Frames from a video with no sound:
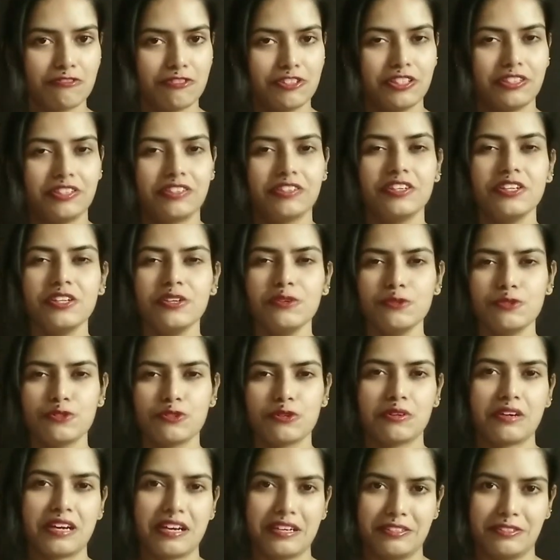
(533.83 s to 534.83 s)
their
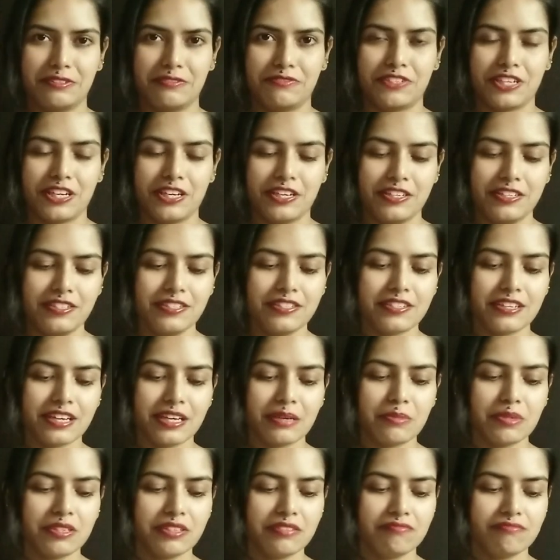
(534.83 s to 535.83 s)
neutral kind of taste. I
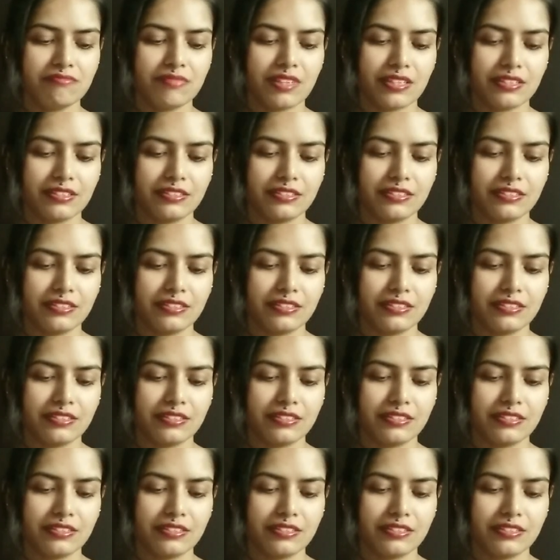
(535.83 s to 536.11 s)
mean,